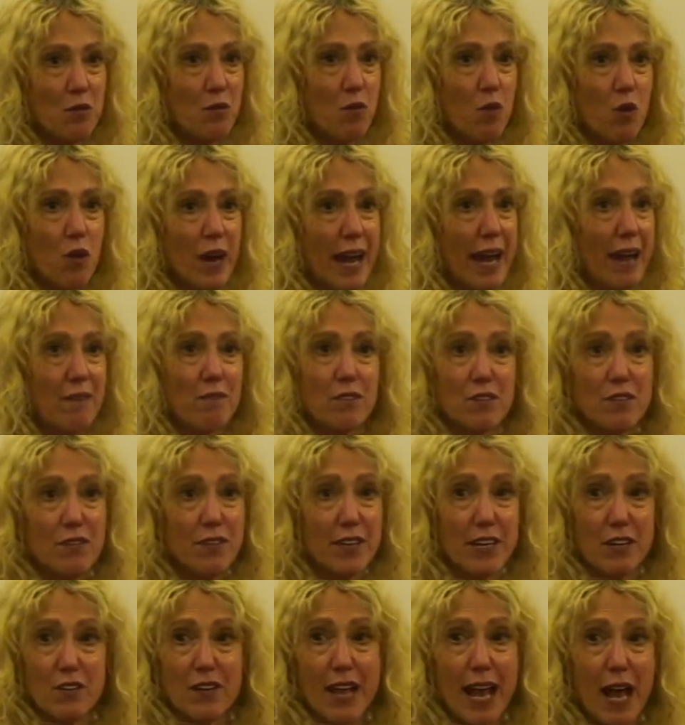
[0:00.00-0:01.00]
before I ever
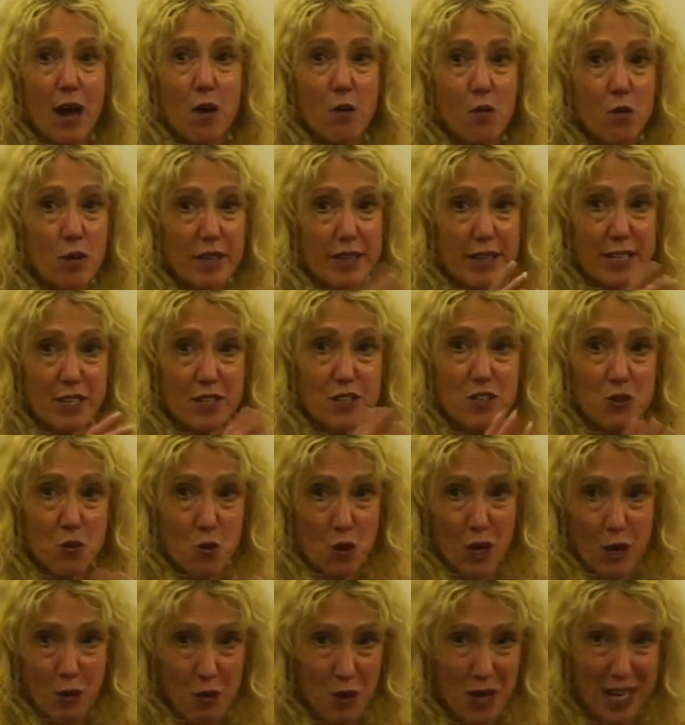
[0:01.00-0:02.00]
figured out what the
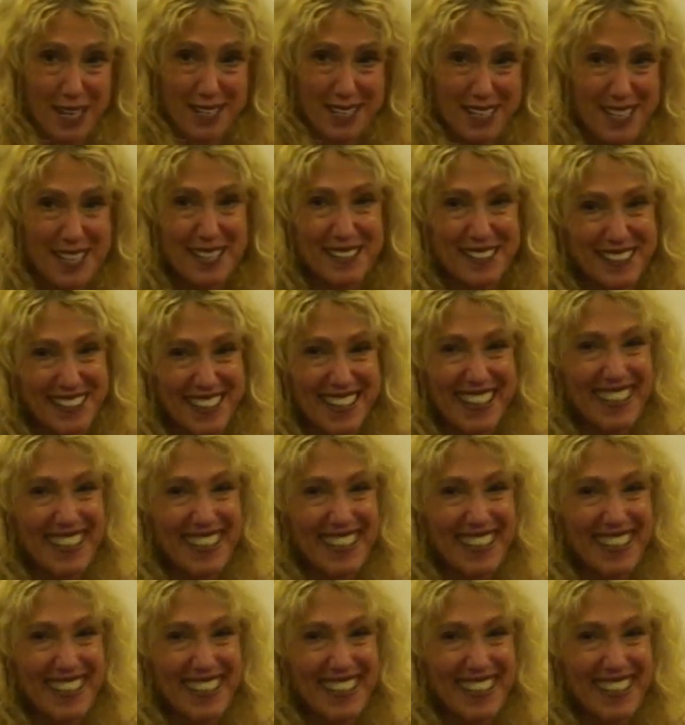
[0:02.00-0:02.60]
story was.